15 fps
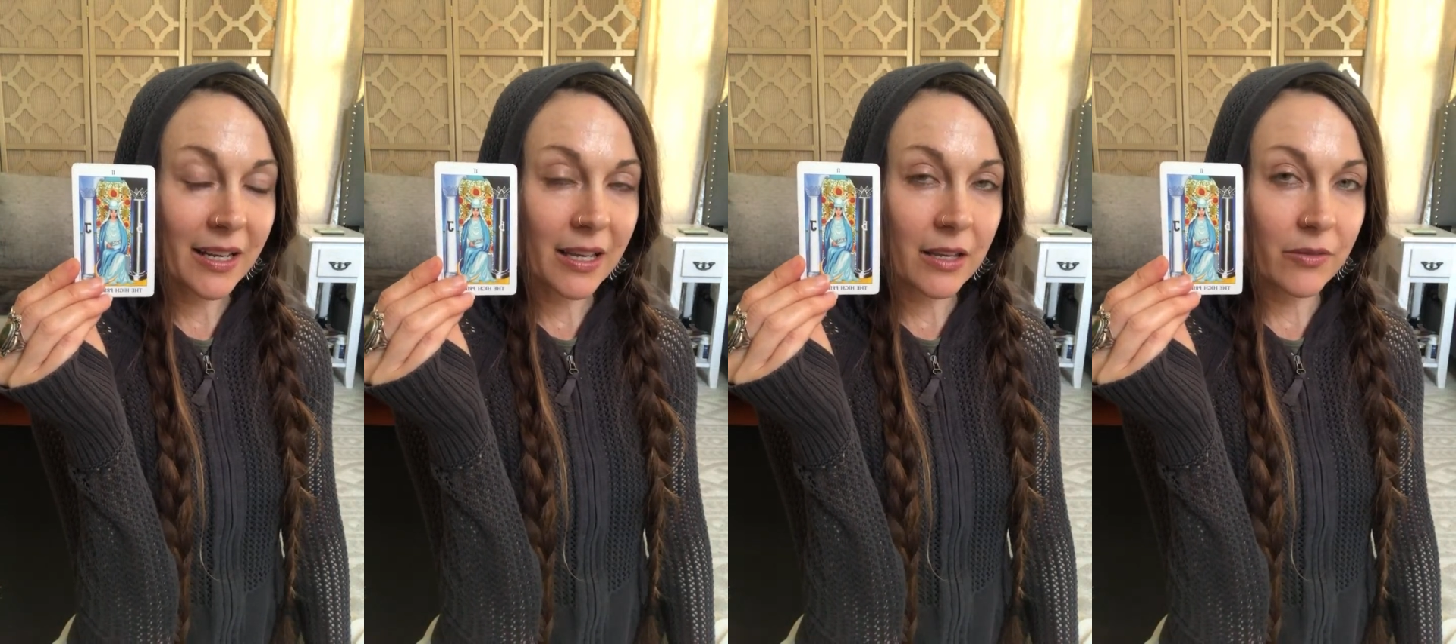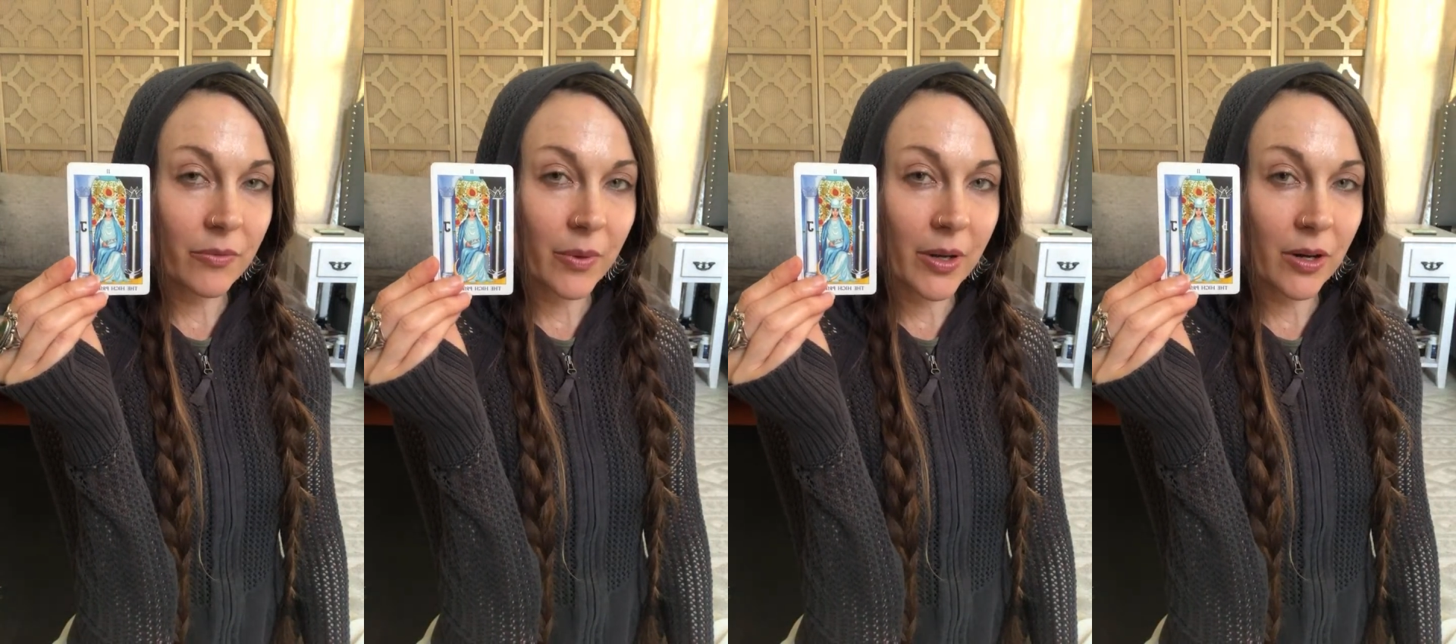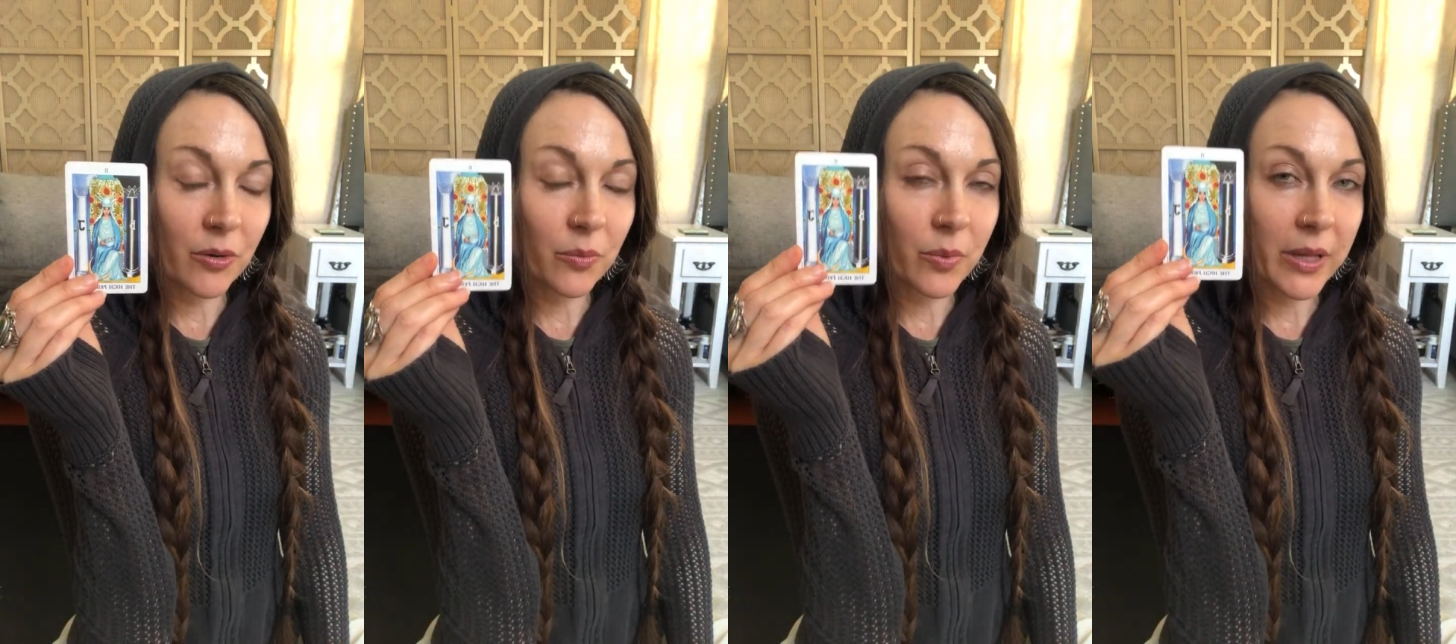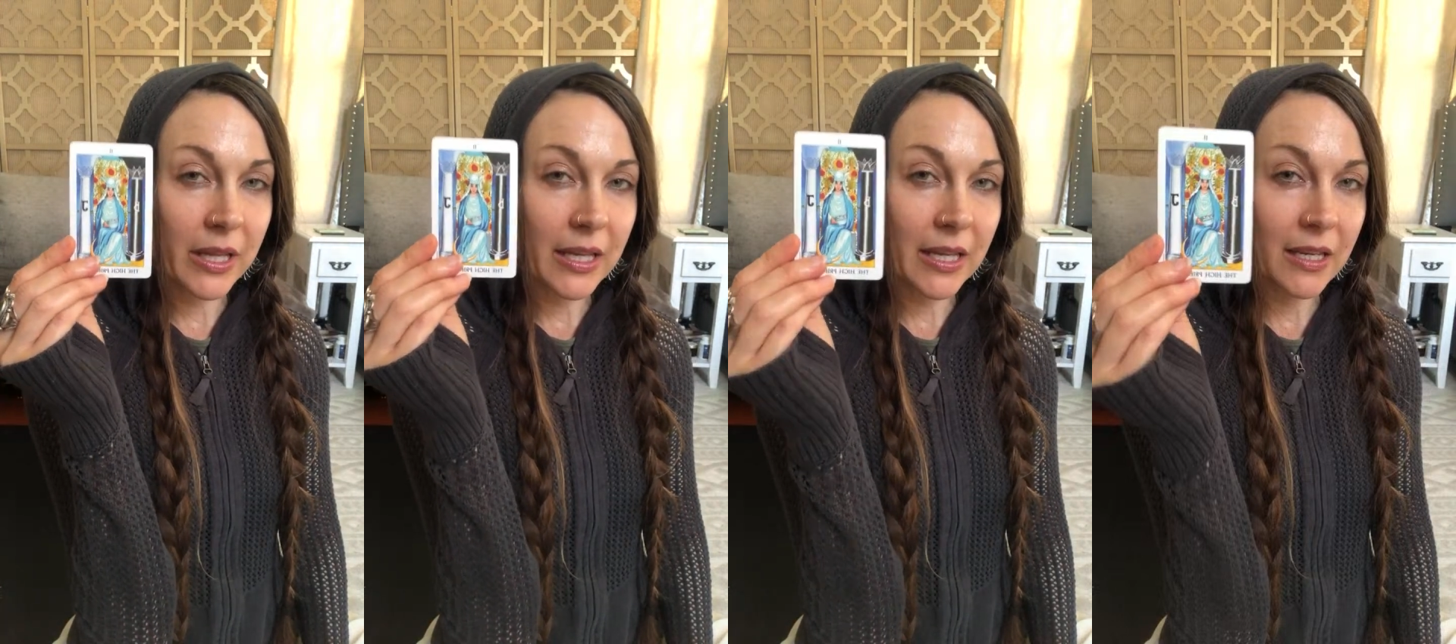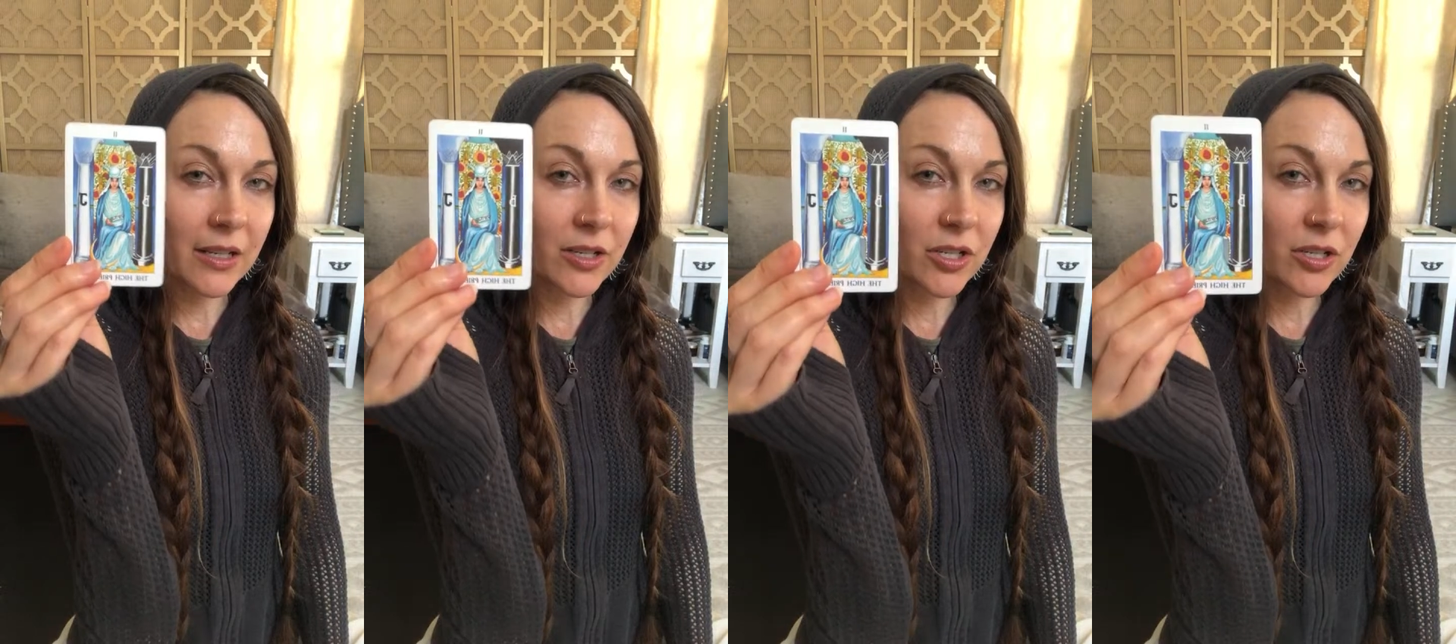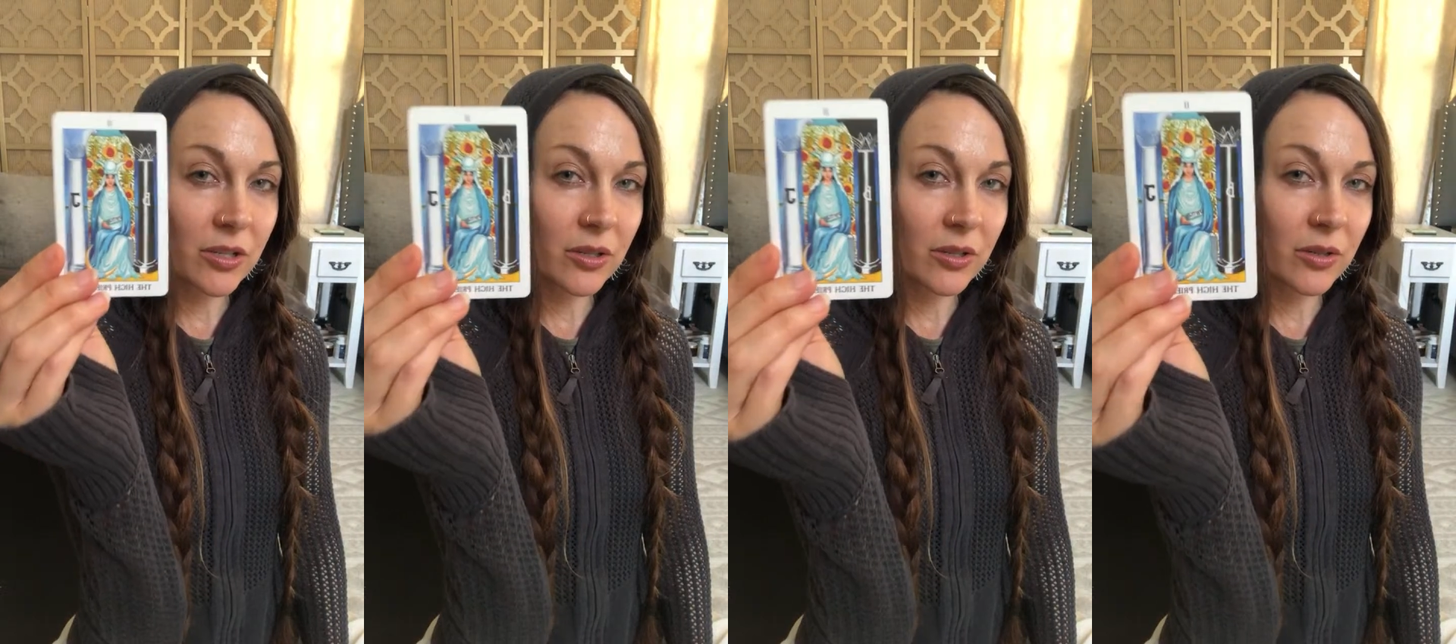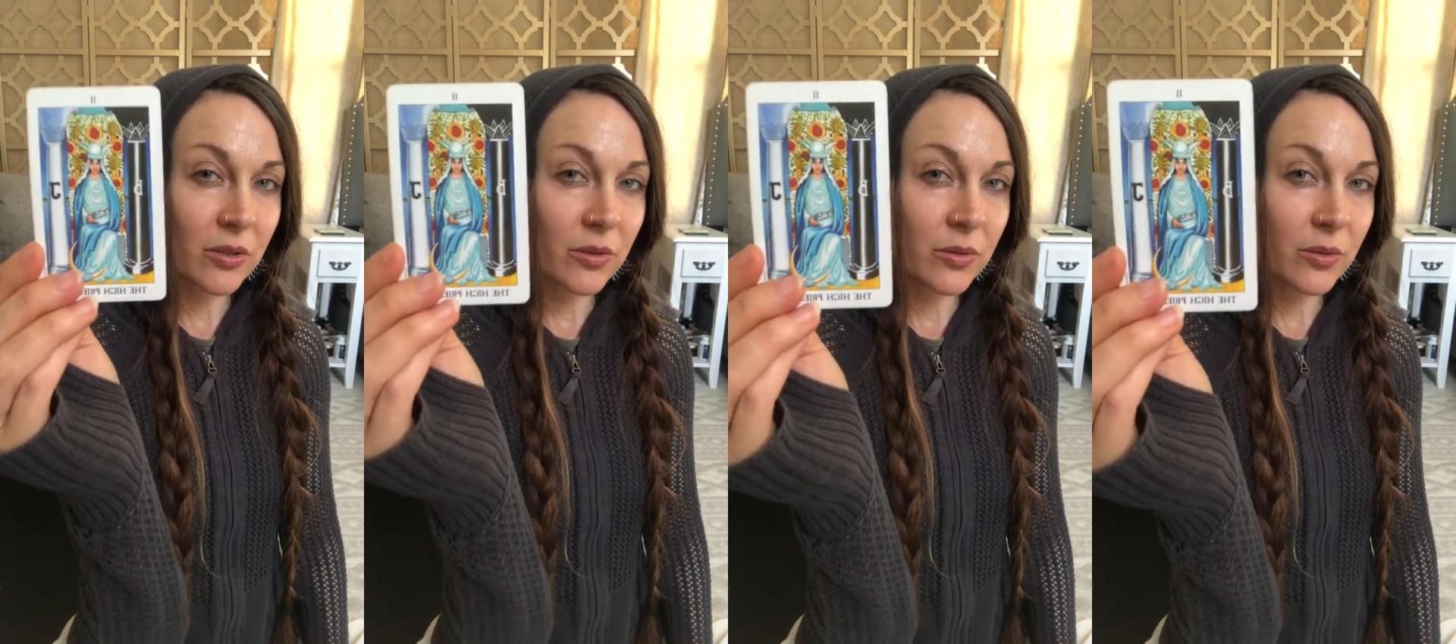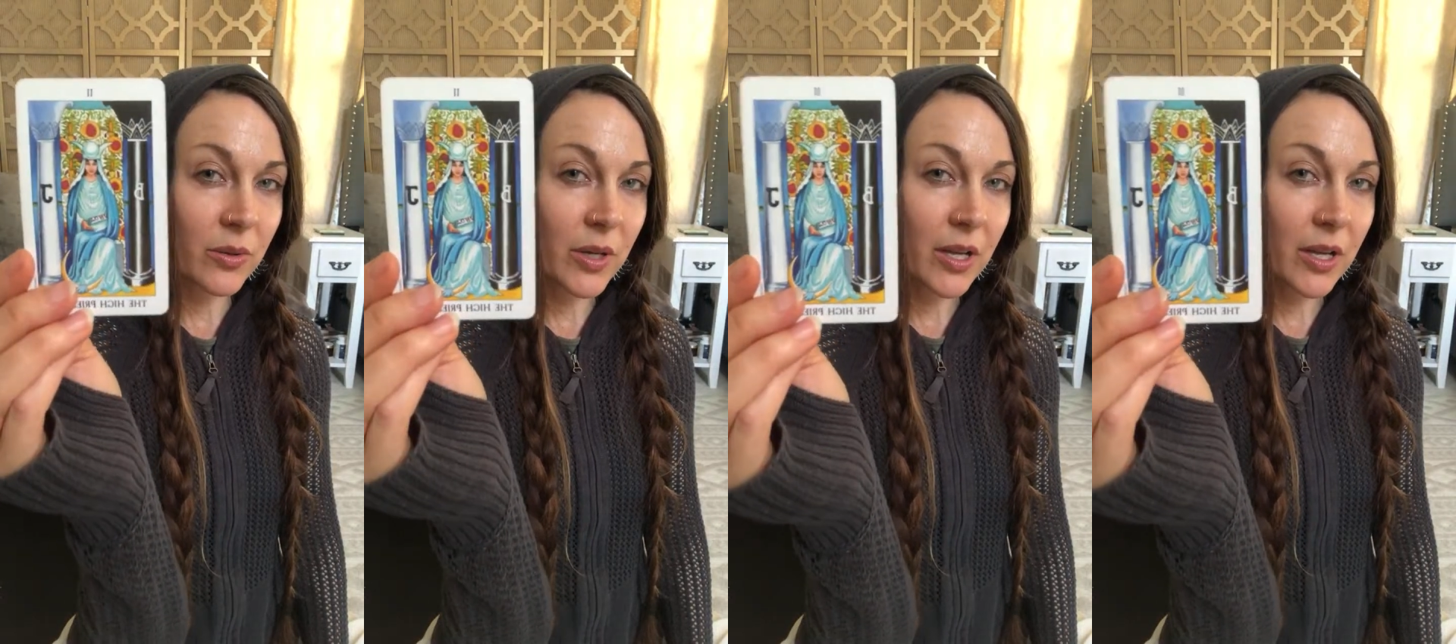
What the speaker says: if we are willing to